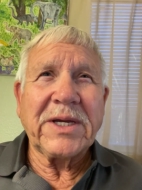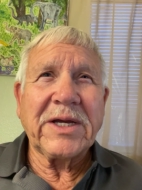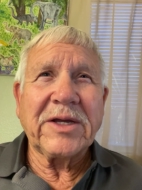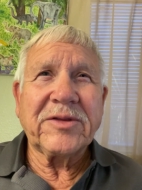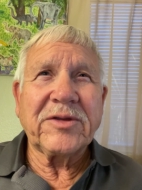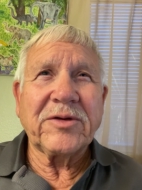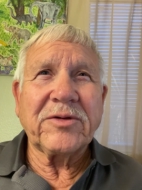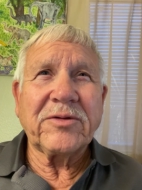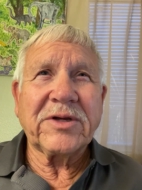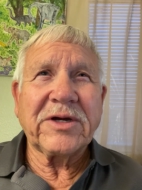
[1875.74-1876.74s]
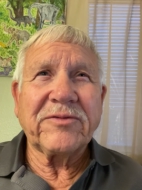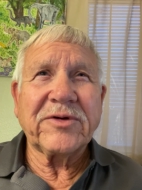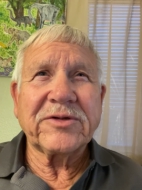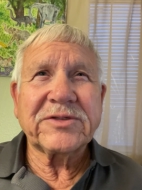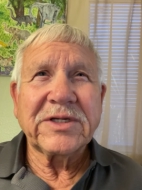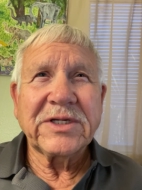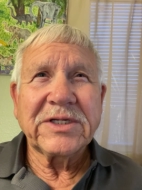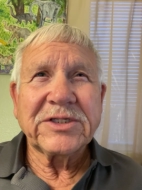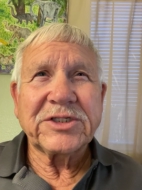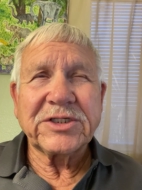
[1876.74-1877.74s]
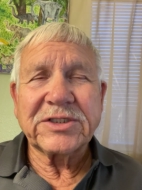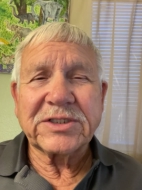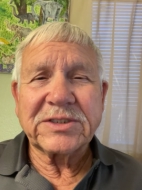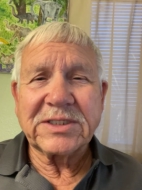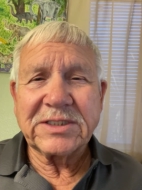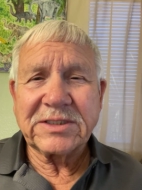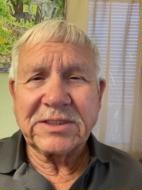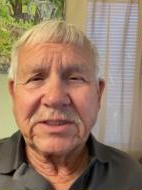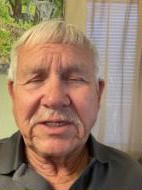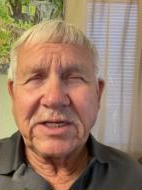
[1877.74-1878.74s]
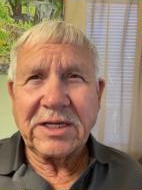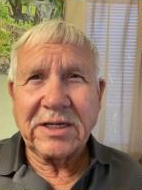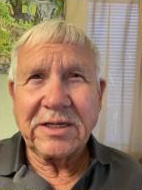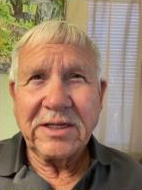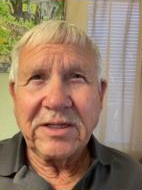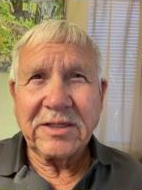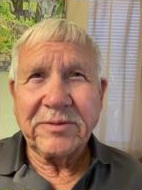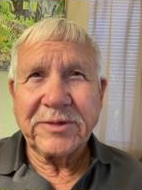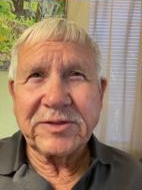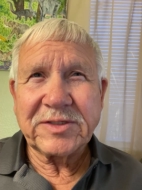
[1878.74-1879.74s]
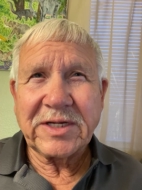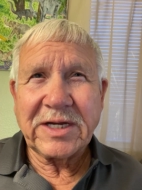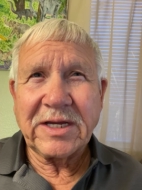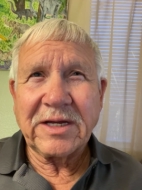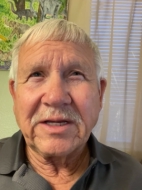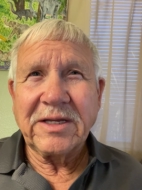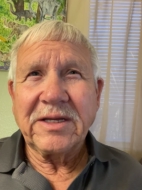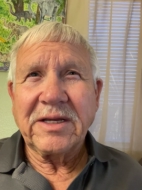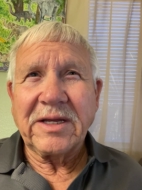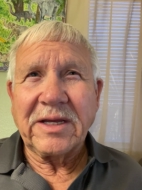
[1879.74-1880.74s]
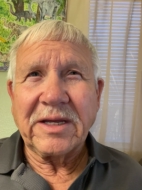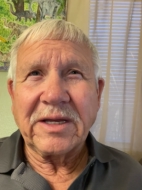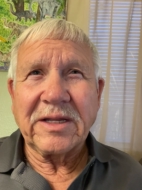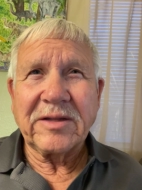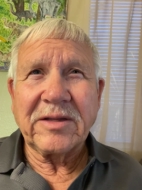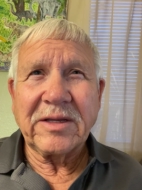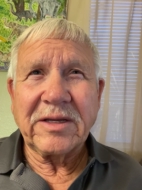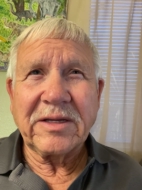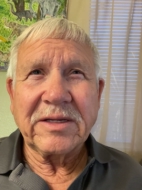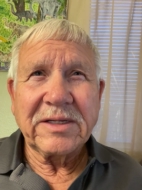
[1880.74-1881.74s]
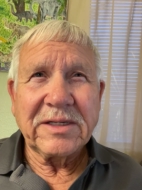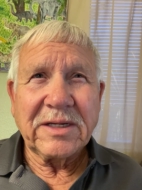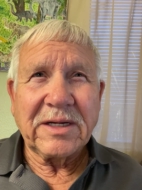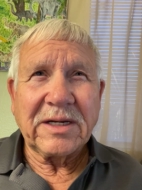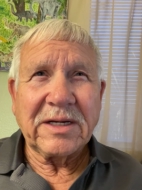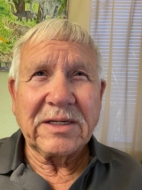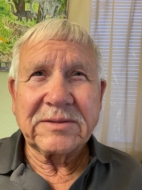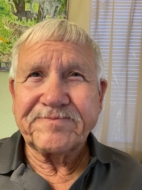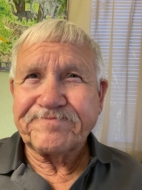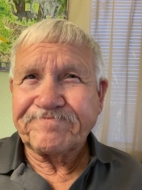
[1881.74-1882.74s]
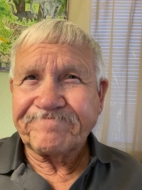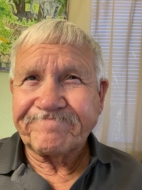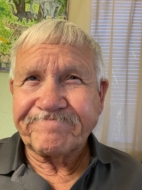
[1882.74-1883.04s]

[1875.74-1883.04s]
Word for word: Matthew covers Jesus as the King, the Messiah, and the um,